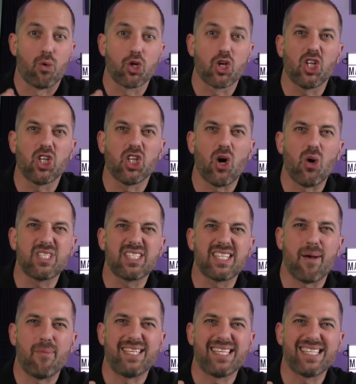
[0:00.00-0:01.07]
close
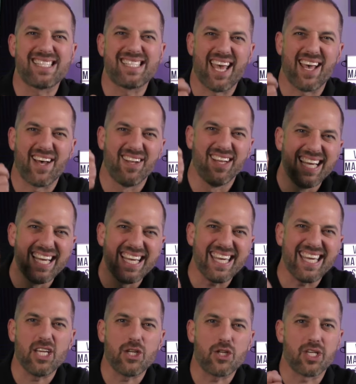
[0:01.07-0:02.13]
them to sale
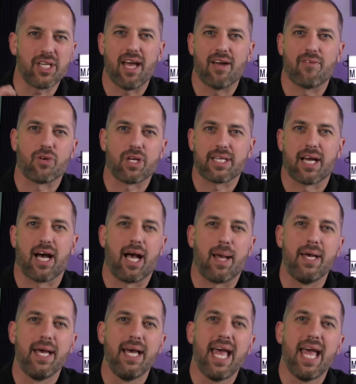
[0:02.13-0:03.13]
each and every time.